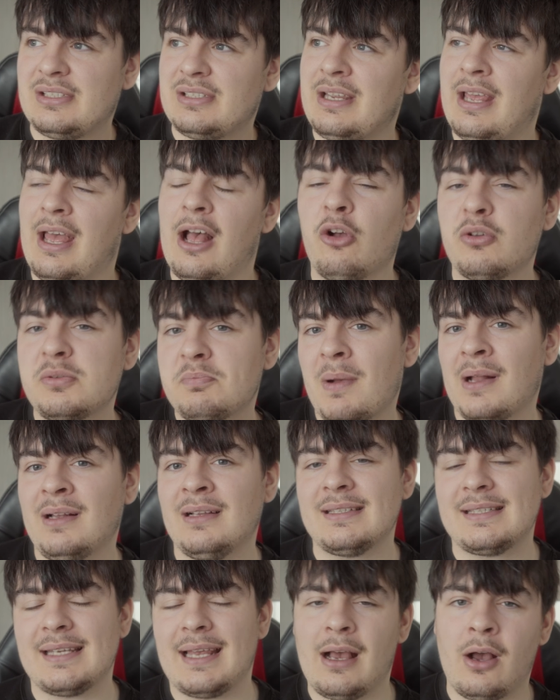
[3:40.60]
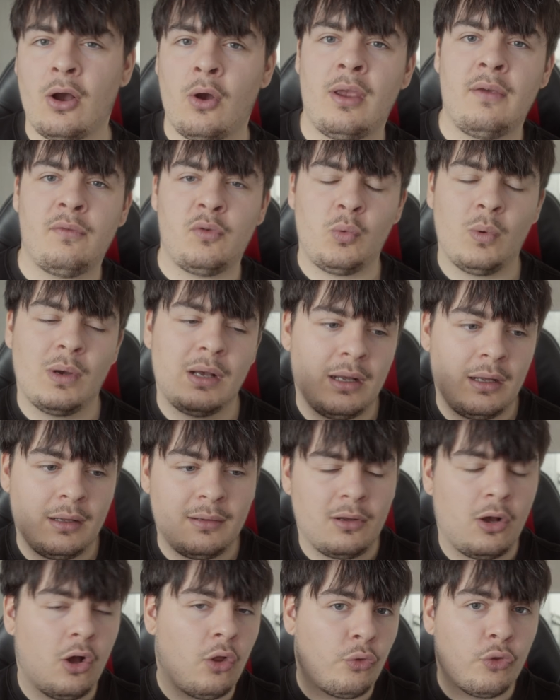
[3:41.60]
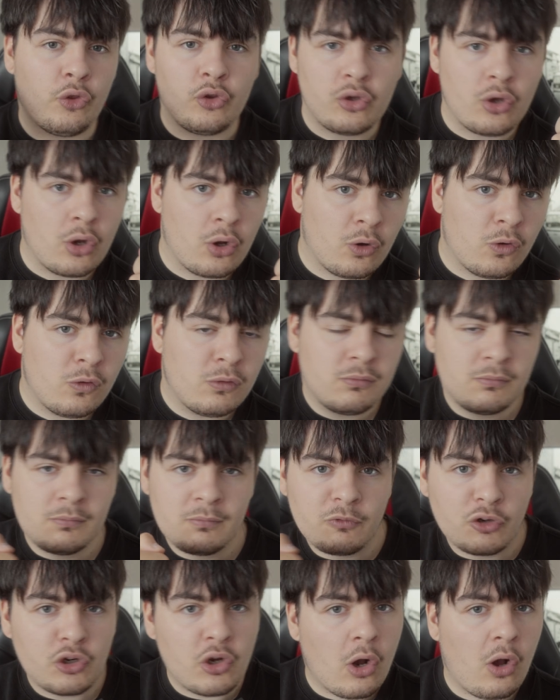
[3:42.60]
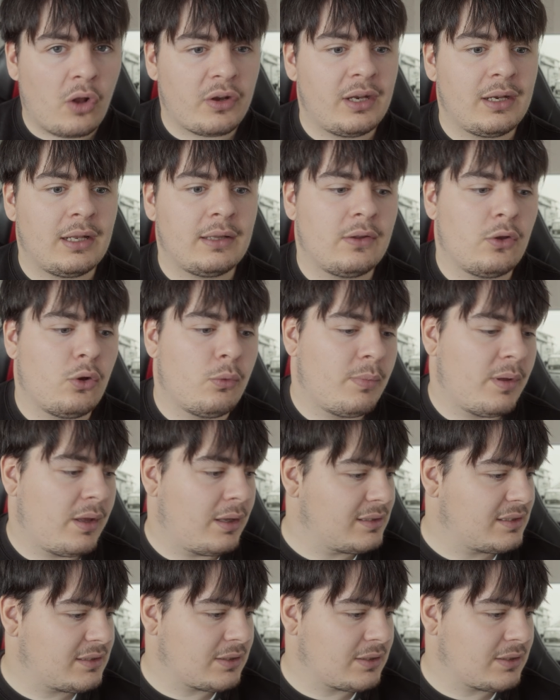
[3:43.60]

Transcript: it helps balance it out if you are on the go recording a little bit.